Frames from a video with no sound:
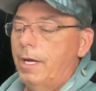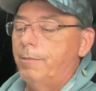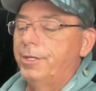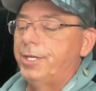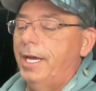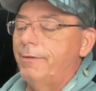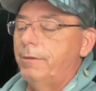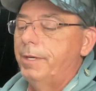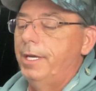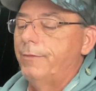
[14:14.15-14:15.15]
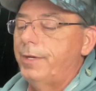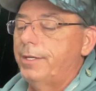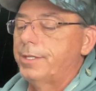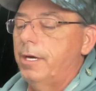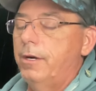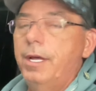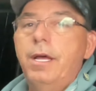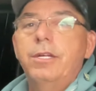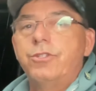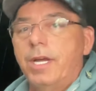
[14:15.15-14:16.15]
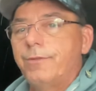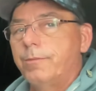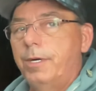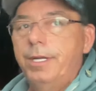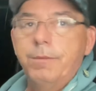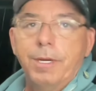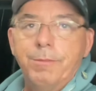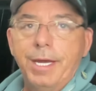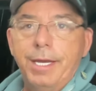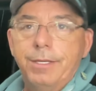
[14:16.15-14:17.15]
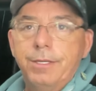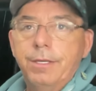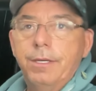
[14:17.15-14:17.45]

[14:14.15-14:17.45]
how much I have on my EFS card, transfer money to my bank.